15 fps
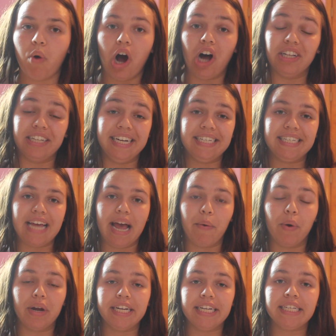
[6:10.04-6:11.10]
wallet. I
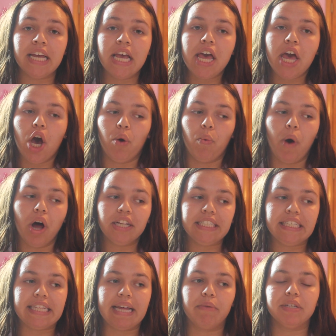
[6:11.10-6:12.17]
wanted a
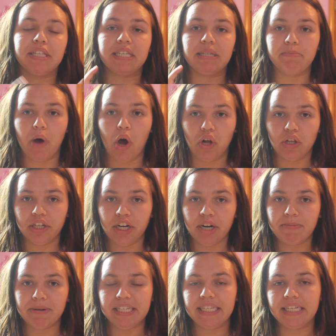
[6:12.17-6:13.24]
wallet that was smaller
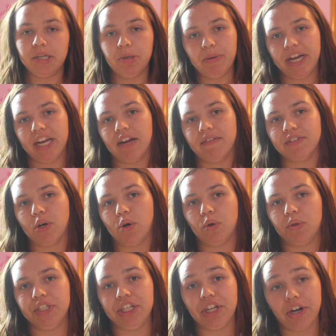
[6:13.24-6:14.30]
but still big enough to
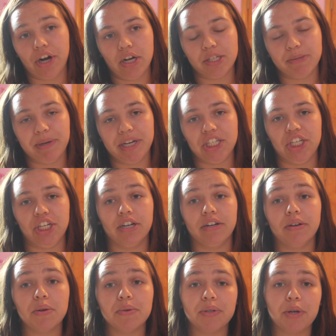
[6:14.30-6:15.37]
hold euros, because
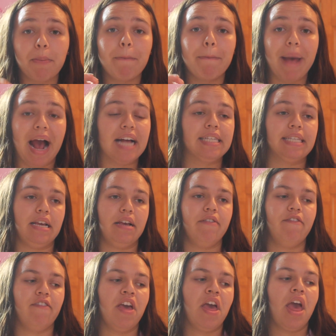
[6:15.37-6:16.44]
euros are massive.